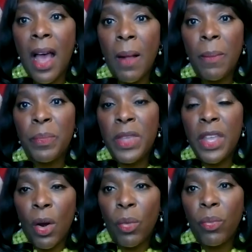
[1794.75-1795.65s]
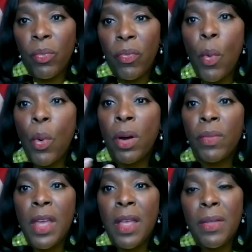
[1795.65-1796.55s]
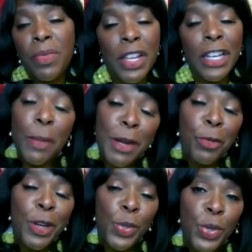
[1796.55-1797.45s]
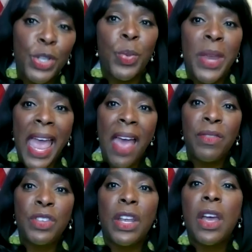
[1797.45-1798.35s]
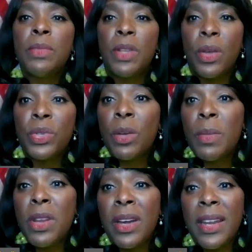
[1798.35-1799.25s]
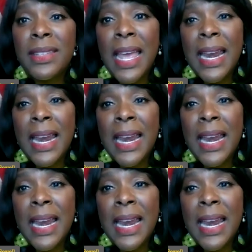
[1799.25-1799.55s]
for the limited resources we have to come to those communities.